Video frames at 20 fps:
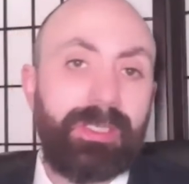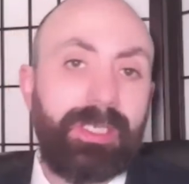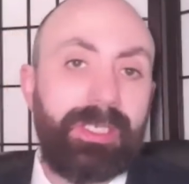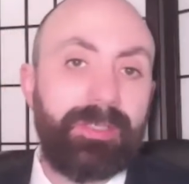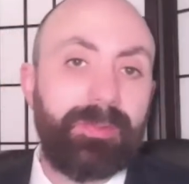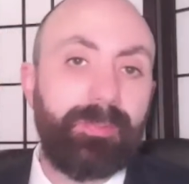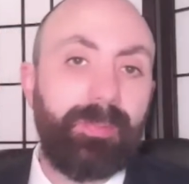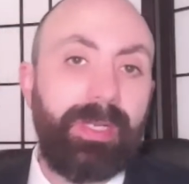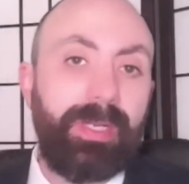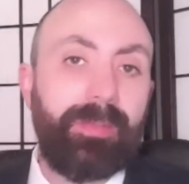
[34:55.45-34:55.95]

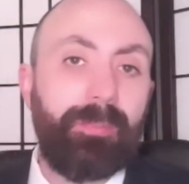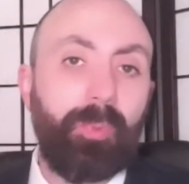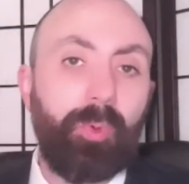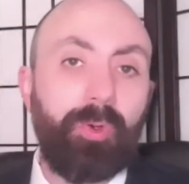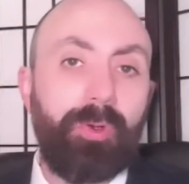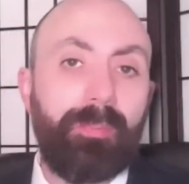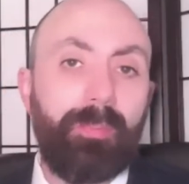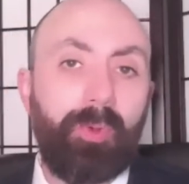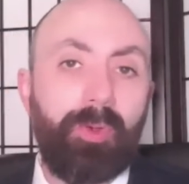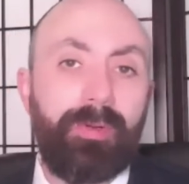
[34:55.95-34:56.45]
as
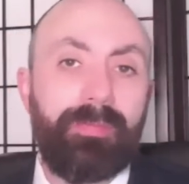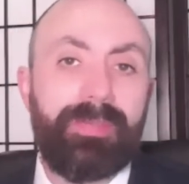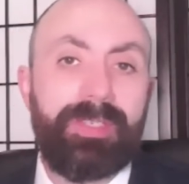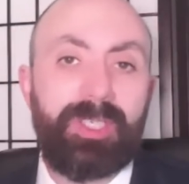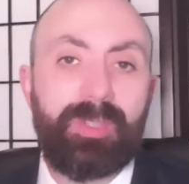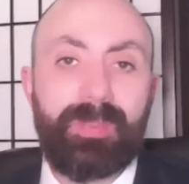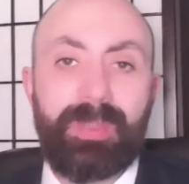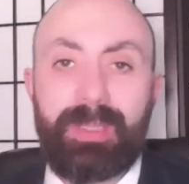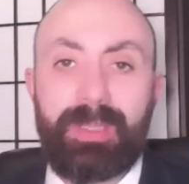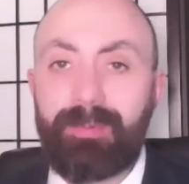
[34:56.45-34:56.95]
more and more of
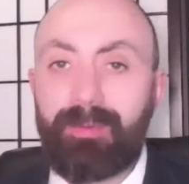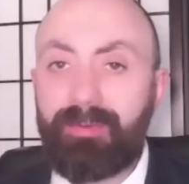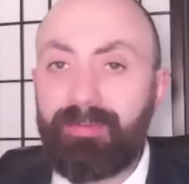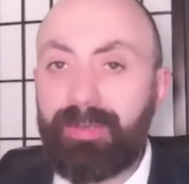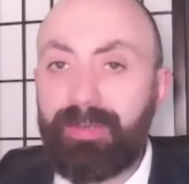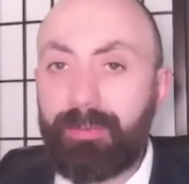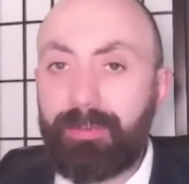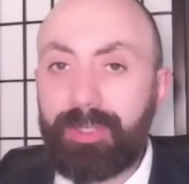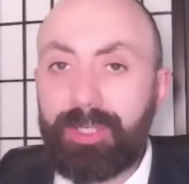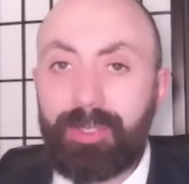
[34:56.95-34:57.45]
these people
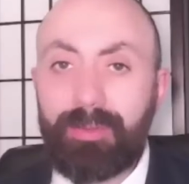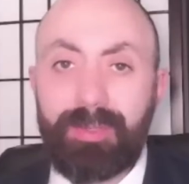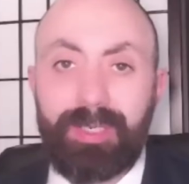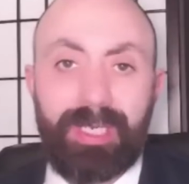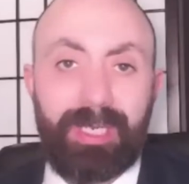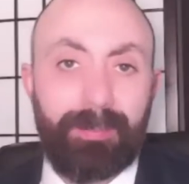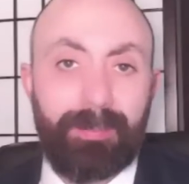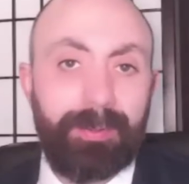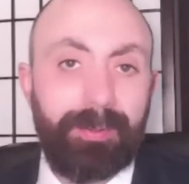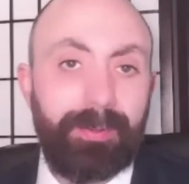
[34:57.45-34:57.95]
vote
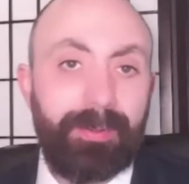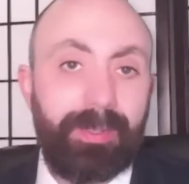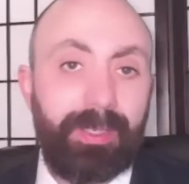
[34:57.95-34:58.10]
UKIP